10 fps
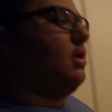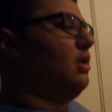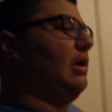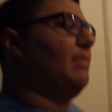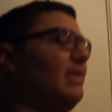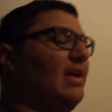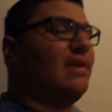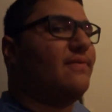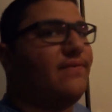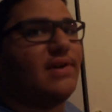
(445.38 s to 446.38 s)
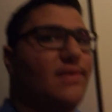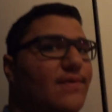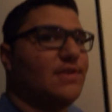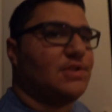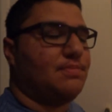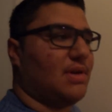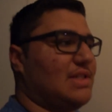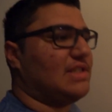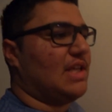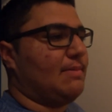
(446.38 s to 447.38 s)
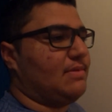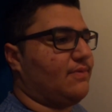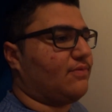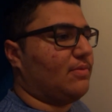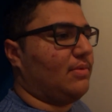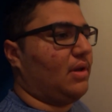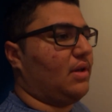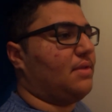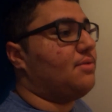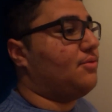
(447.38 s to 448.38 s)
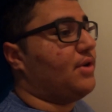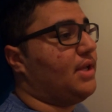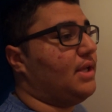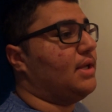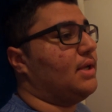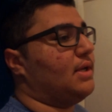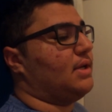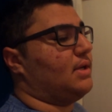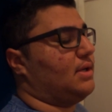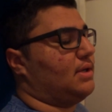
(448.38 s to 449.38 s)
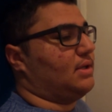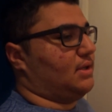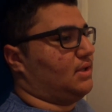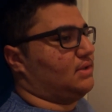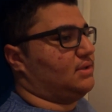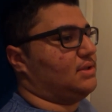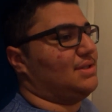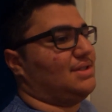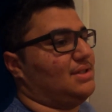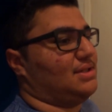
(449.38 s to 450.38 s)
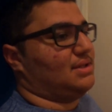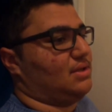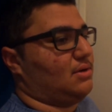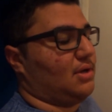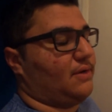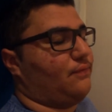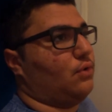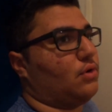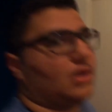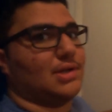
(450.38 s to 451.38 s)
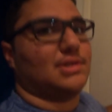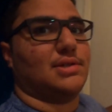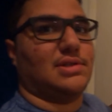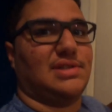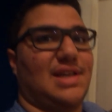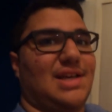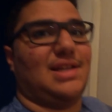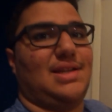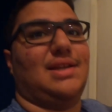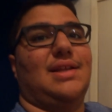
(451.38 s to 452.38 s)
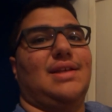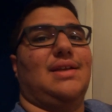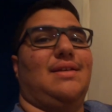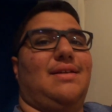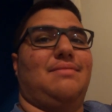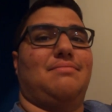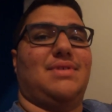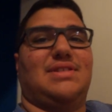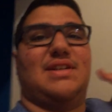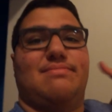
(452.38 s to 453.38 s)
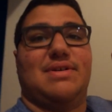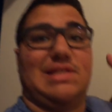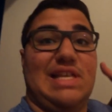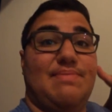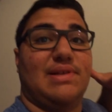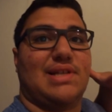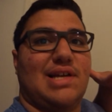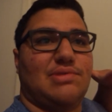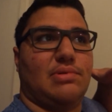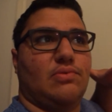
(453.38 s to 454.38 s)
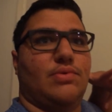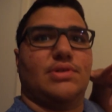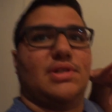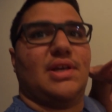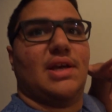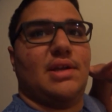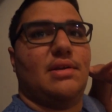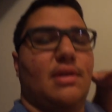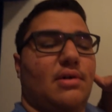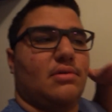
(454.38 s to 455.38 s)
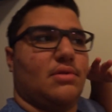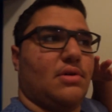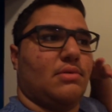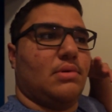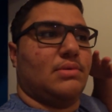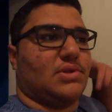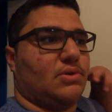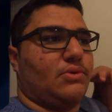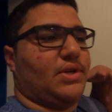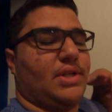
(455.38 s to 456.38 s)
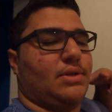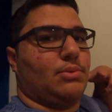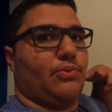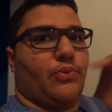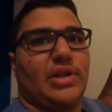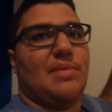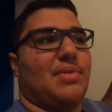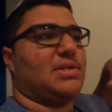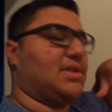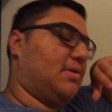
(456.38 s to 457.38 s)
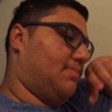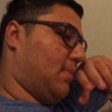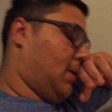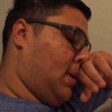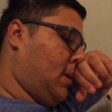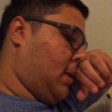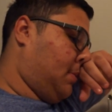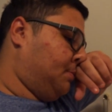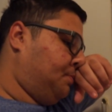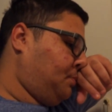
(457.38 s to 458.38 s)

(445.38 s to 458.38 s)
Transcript: um, at like five ish but I slept from like three until or like four until ten and messed up my sleeping schedule once again although it was already really messed up um,